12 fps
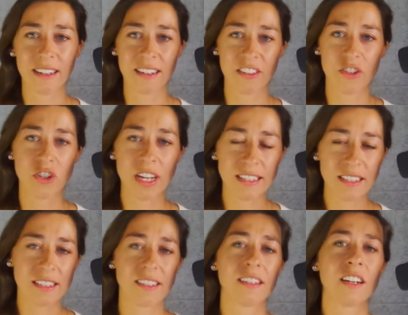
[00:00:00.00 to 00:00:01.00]

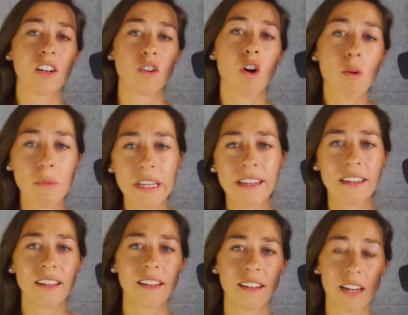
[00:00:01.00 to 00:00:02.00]
just copy
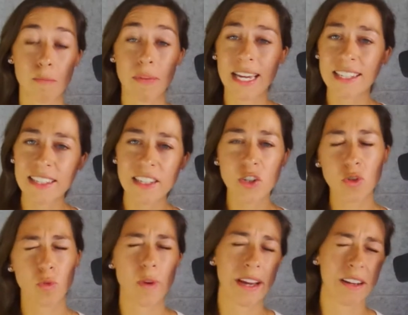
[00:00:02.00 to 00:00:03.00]
a passage
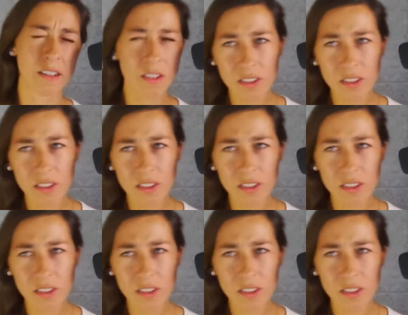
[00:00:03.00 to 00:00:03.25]
where